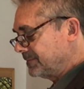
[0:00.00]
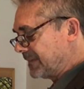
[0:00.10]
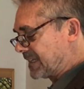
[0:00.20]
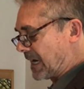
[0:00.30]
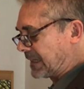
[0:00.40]

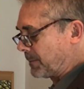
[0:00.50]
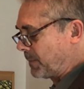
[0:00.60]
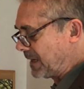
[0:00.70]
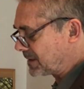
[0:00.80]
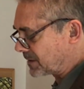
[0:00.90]
It's not the
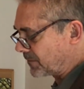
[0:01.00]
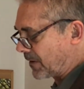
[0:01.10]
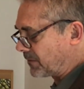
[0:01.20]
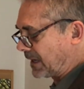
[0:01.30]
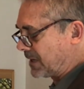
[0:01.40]
beasts of
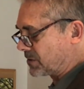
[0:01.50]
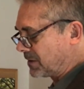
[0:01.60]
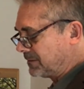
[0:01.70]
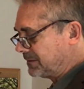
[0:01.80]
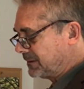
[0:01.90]

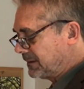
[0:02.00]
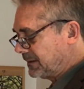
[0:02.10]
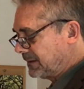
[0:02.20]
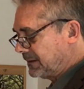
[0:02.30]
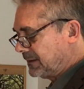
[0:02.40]
Revelation.
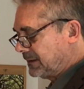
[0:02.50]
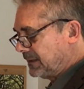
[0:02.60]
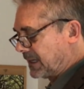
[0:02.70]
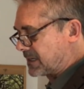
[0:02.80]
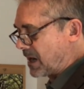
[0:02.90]

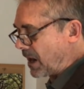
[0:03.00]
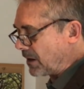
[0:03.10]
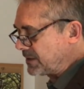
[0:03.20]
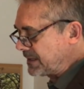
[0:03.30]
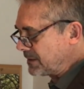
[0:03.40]
It's not our
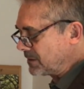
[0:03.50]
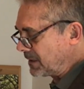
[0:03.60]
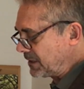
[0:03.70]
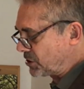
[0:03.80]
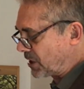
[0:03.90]

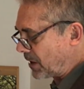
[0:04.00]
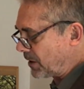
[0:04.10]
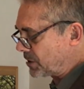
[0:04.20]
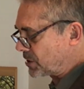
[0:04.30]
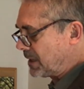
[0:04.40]
dearly
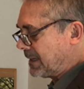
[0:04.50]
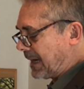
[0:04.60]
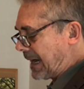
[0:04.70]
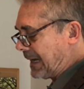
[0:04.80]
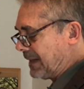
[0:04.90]
cherished,
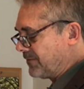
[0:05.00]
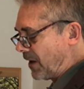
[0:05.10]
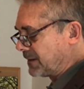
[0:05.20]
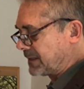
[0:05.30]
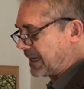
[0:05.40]
highly
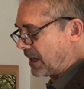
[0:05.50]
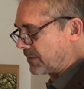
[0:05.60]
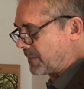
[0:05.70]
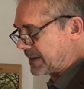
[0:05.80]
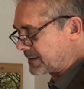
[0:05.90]
vaunted
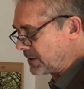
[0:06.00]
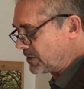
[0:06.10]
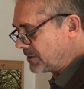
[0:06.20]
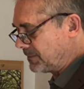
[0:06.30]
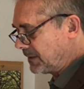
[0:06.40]
health
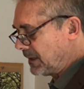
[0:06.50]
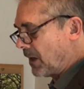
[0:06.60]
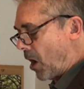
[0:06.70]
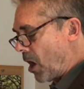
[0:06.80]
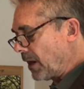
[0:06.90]
message.
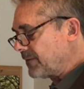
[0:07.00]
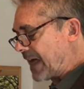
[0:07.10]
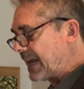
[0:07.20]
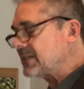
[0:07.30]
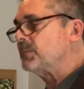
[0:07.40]
All of
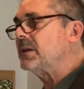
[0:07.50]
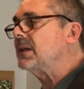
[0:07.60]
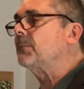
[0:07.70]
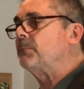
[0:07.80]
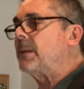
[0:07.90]
that is
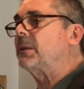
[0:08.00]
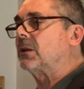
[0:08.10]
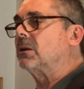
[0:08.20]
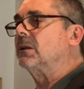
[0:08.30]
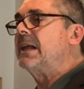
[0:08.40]

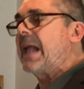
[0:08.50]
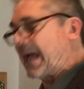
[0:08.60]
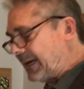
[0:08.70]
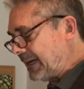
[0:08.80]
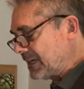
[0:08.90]
biblical,
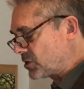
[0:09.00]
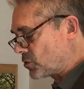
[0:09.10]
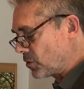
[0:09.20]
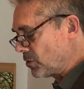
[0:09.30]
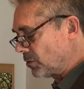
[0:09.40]
and it is
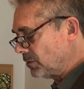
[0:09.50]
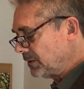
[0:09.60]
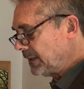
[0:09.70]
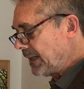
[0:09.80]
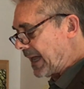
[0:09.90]
true.
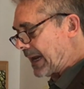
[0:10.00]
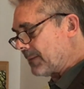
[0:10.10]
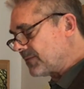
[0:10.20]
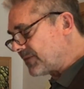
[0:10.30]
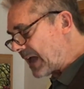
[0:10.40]
And I'm
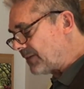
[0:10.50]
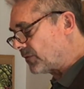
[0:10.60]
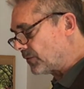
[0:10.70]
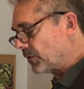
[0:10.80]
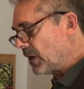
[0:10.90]

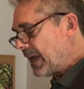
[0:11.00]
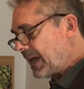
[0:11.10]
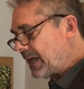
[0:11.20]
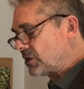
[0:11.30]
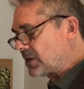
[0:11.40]
thankful for
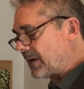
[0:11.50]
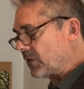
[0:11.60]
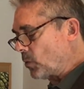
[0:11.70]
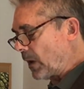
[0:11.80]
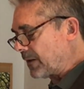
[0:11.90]
each and every
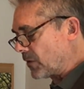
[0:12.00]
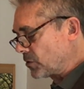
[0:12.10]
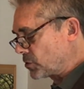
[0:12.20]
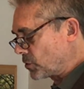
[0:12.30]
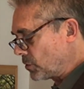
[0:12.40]
one of
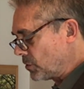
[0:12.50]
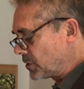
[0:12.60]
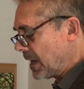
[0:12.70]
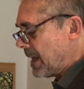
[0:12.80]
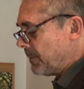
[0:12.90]
those truths
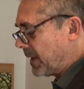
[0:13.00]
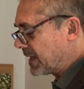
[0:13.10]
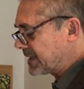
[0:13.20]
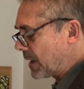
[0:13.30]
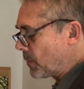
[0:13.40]

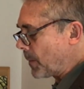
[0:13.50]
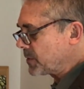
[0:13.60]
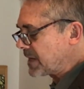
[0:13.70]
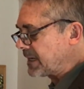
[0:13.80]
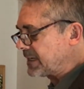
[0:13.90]
because they
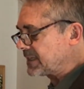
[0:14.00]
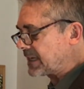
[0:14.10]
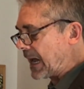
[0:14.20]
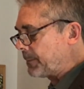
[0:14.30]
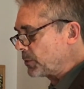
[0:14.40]
represent
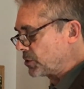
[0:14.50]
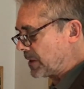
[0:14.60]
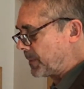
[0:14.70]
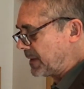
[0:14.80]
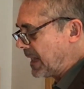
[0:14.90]

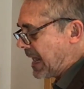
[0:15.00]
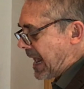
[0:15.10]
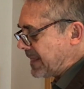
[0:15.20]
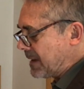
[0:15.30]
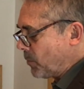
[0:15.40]
discipleship and
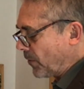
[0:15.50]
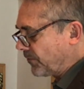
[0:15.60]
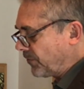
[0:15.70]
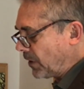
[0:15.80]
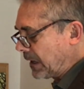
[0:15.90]
they more
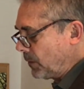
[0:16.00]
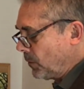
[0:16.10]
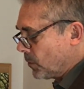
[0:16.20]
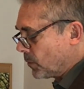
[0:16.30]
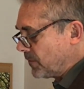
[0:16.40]
fully
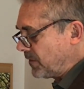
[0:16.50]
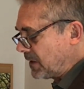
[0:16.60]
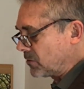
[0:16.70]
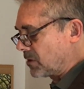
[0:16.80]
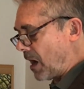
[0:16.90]

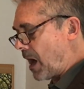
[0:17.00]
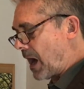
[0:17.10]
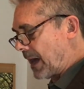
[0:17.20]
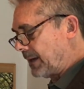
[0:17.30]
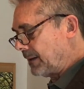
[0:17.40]
reveal
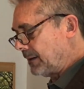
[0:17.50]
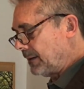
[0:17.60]
God.